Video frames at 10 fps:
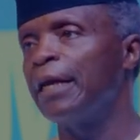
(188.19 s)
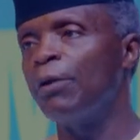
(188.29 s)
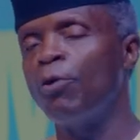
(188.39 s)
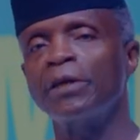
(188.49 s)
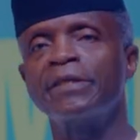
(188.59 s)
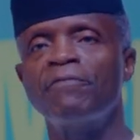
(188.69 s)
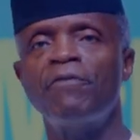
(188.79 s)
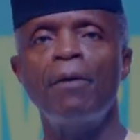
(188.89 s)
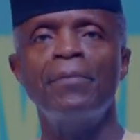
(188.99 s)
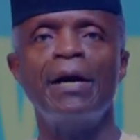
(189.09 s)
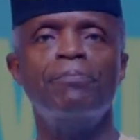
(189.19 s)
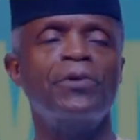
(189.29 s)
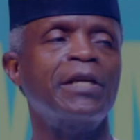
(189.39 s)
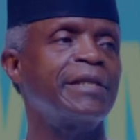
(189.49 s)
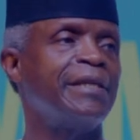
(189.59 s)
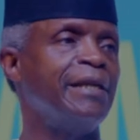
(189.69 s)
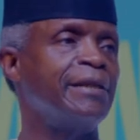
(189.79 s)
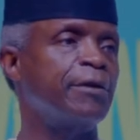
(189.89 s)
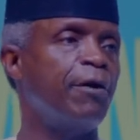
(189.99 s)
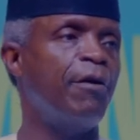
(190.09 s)
It was the former
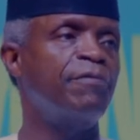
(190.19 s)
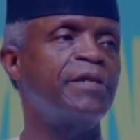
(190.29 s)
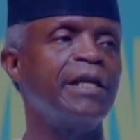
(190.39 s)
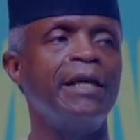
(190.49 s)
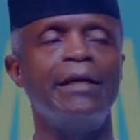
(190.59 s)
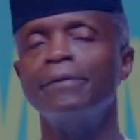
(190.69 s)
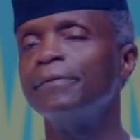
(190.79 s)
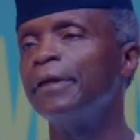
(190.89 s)
president of Chile,